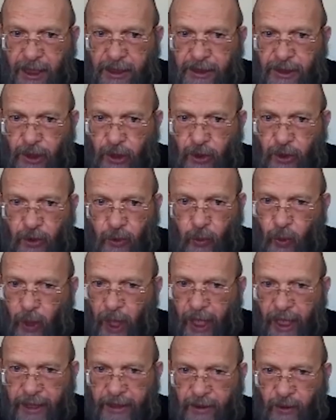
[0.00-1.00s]
So
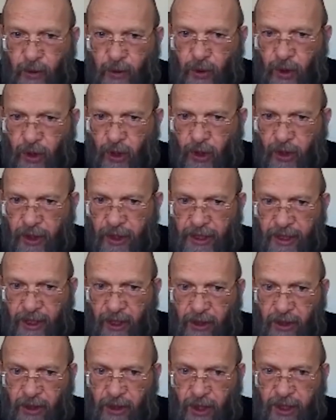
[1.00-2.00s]
1 you
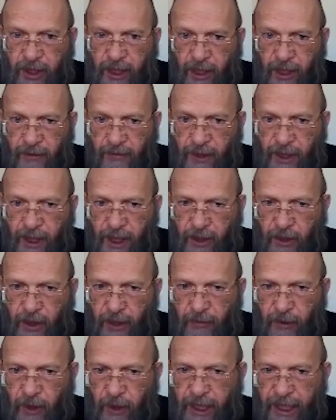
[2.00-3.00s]
don't have here, you
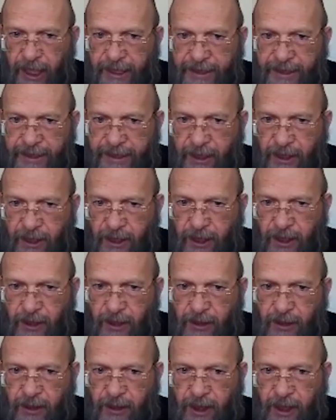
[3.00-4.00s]
have only a
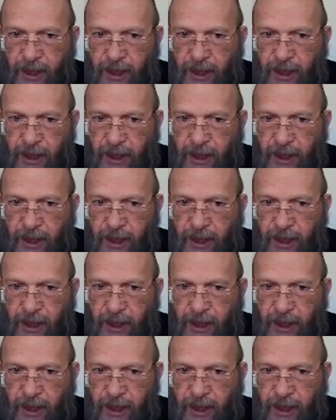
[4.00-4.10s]
0.